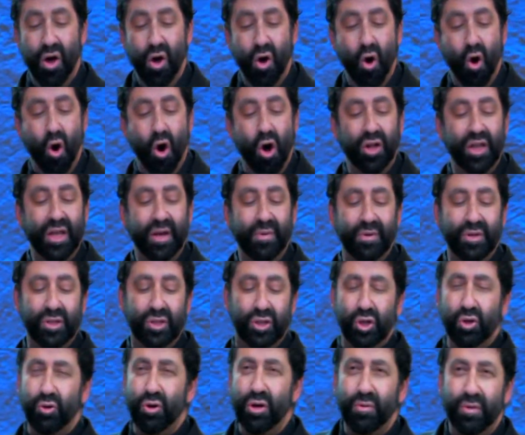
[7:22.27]
all he was
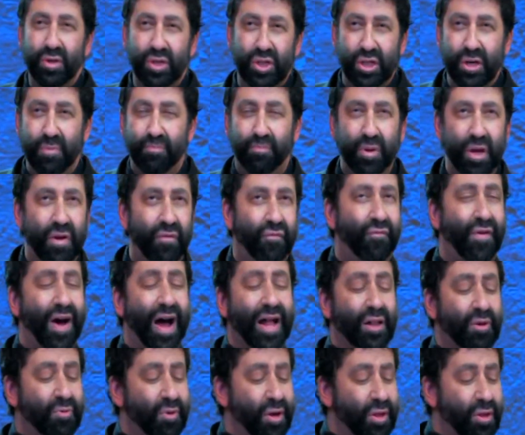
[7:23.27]
doing was simply
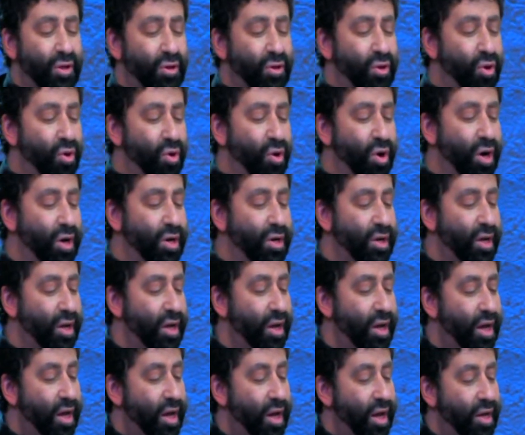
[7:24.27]
following the Lord,
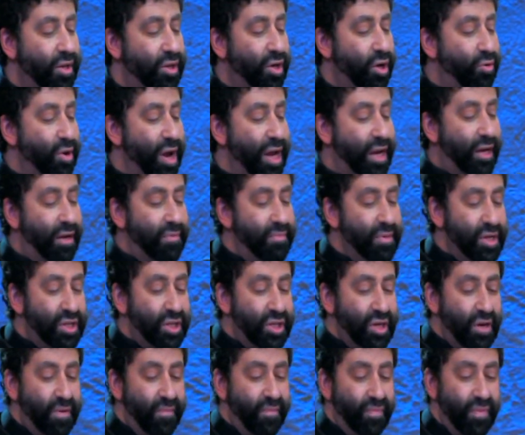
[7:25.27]
the Great Commission.